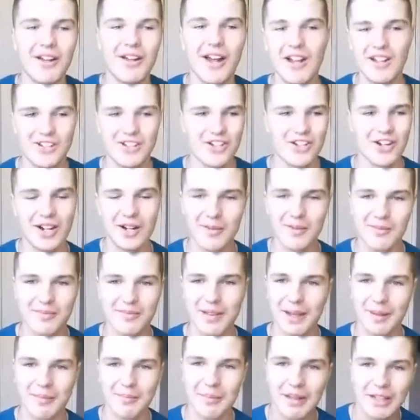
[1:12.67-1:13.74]
not straight up
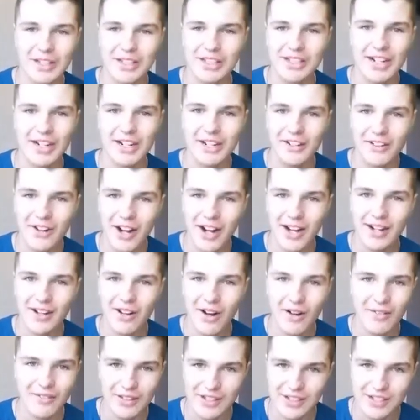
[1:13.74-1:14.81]
like military grade,
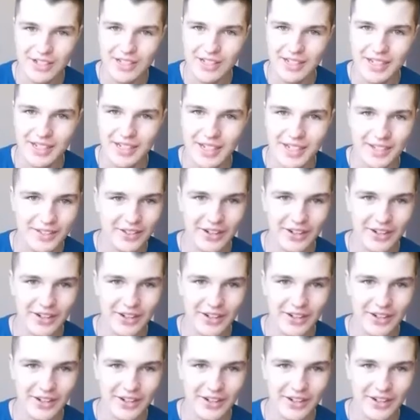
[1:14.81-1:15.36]
obviously.